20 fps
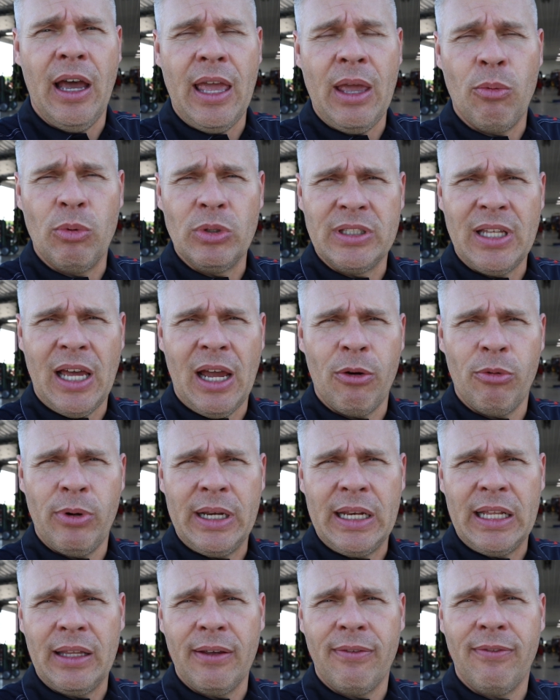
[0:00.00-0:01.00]
It was not
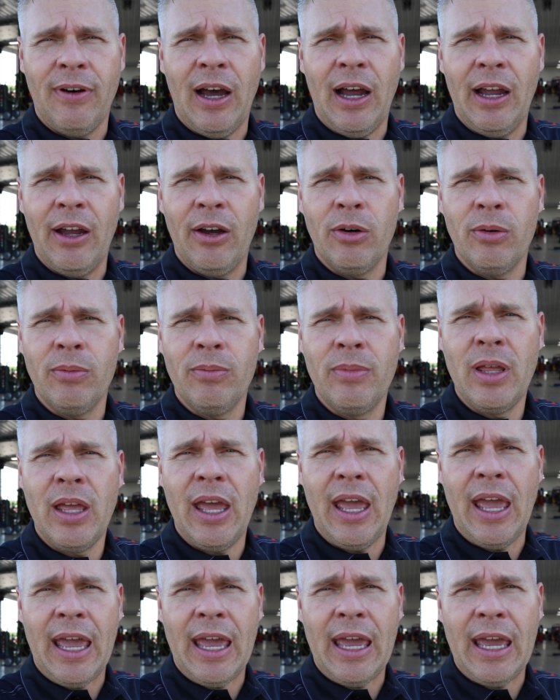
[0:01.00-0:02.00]
reading the file,
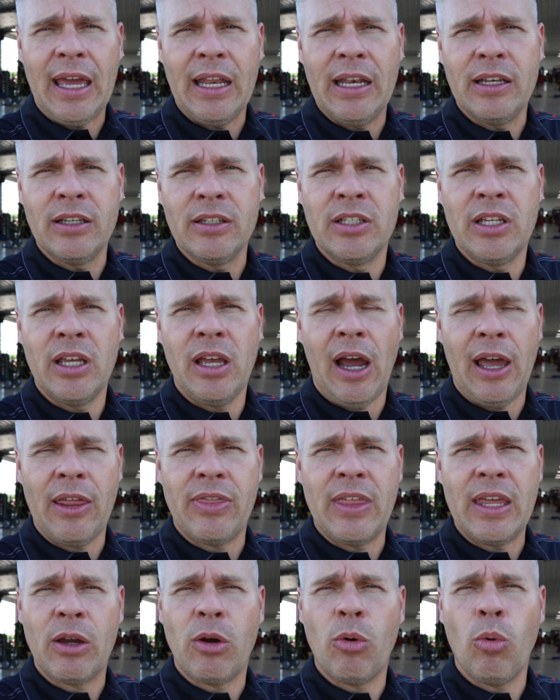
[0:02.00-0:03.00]
and I
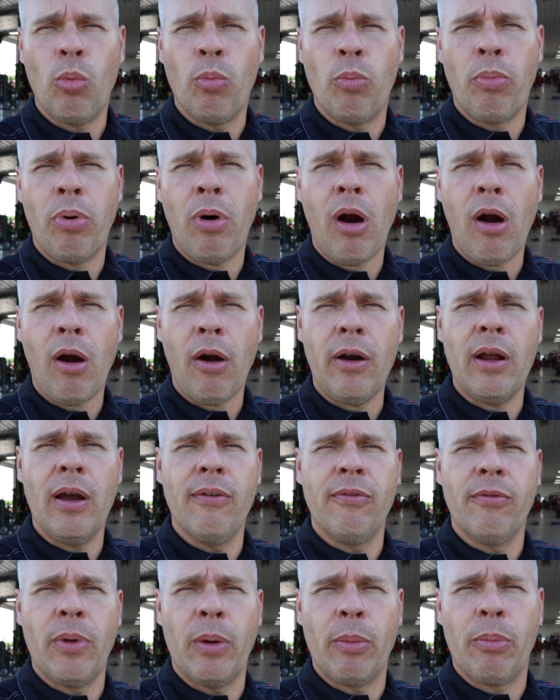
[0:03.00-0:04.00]
think part
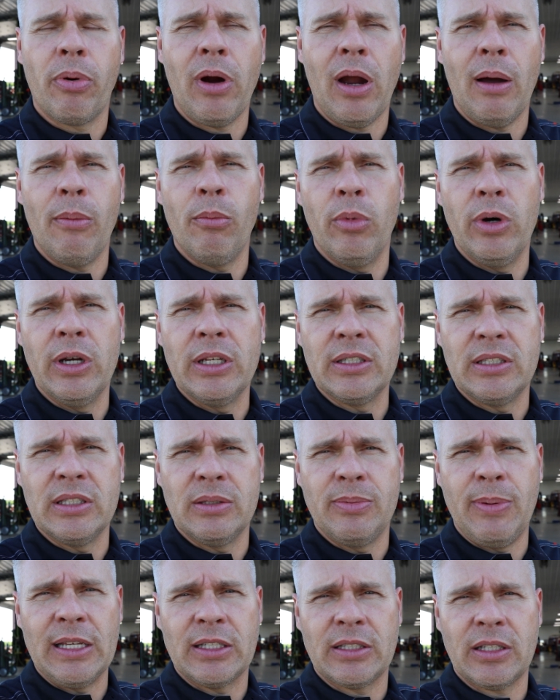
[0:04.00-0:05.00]
of the problem
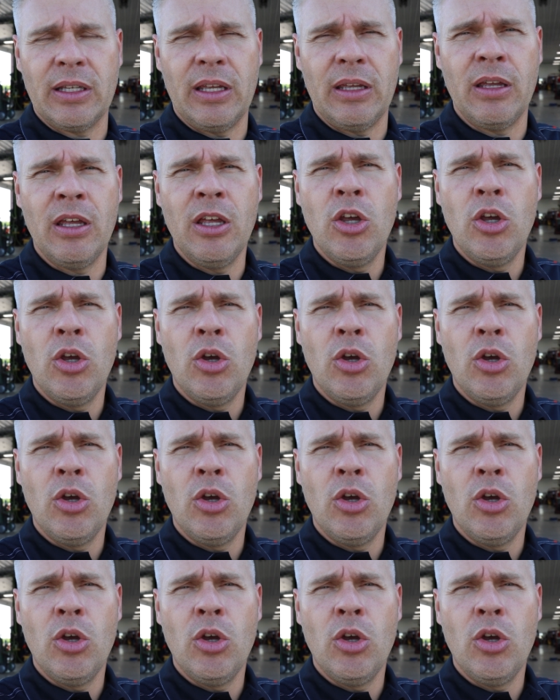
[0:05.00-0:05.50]
is basically